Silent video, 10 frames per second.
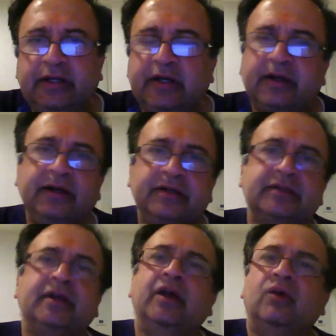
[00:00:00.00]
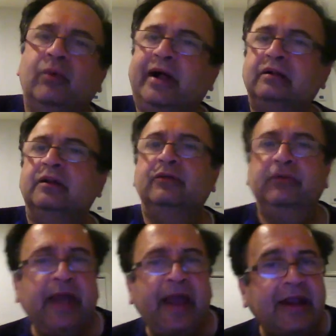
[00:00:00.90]
currents? Well,
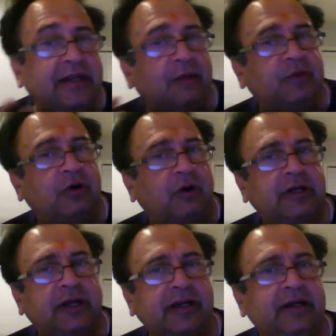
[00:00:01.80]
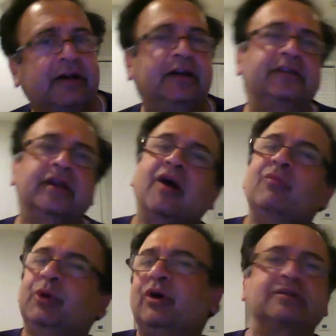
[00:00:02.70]
we end up with alternating currents
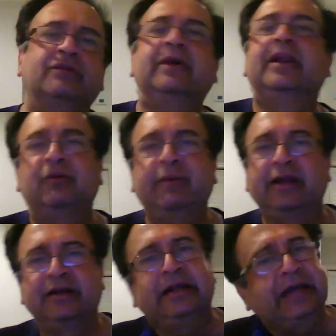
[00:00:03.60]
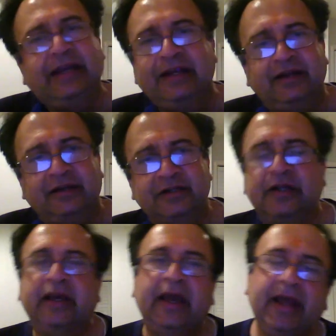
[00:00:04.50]
because of electromagnetic induction.
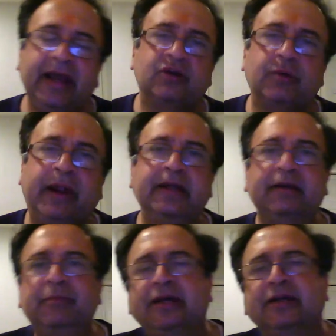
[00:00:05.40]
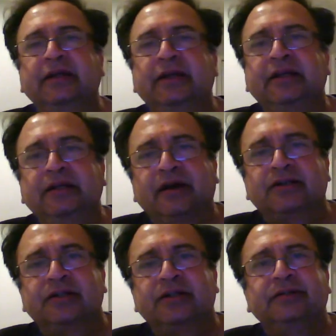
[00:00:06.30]
Electromagnetic
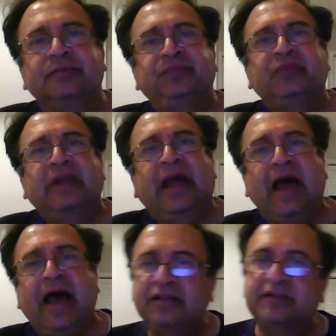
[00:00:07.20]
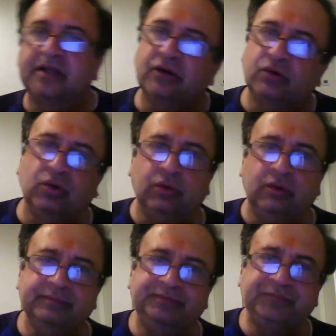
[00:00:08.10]
induction, as a rule,
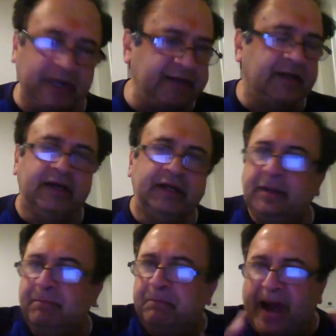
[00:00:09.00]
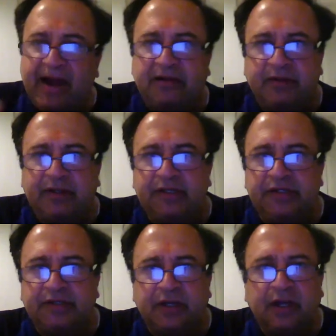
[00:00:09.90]
right? See,
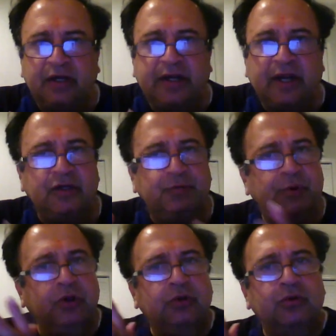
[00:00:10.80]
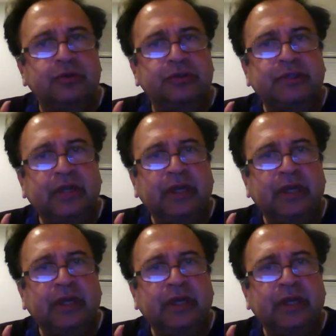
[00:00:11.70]
batteries tend to produce